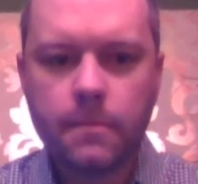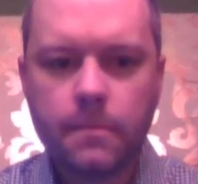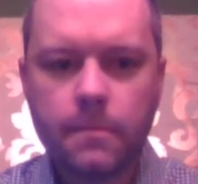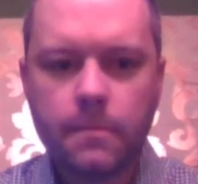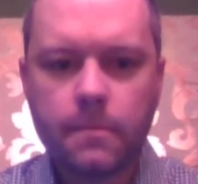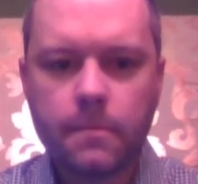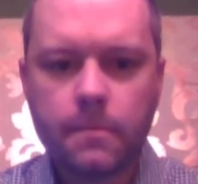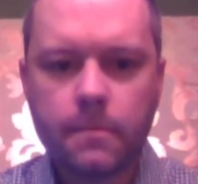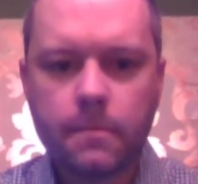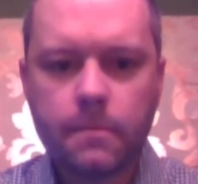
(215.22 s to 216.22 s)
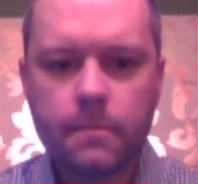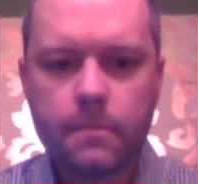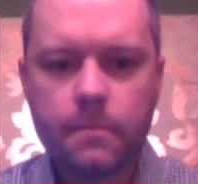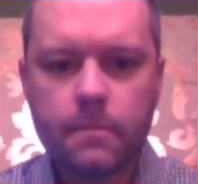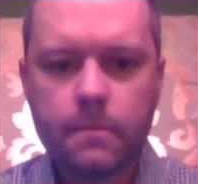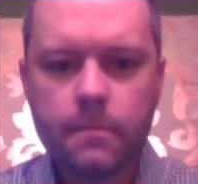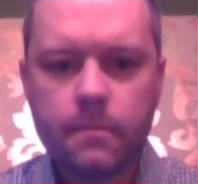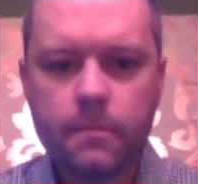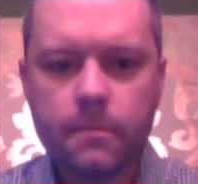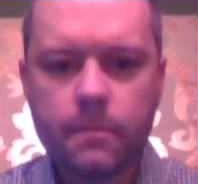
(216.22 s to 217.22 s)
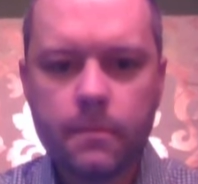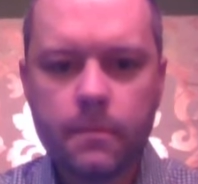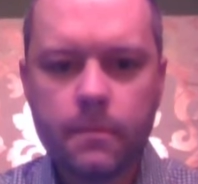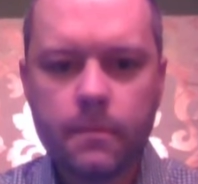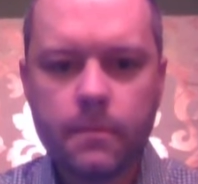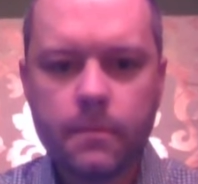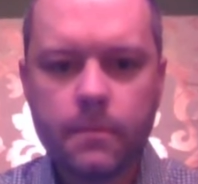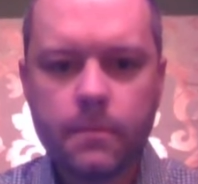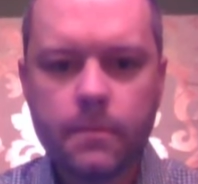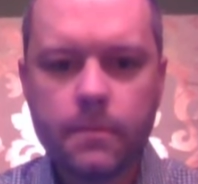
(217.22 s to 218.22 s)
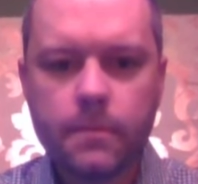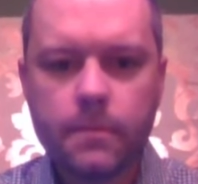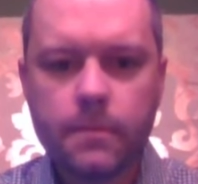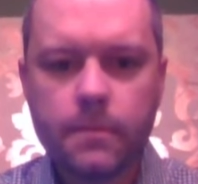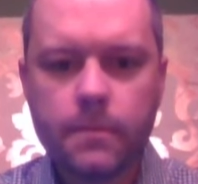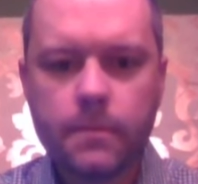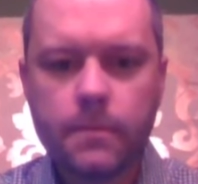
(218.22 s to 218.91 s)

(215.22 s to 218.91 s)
No words are spoken by the person on screen.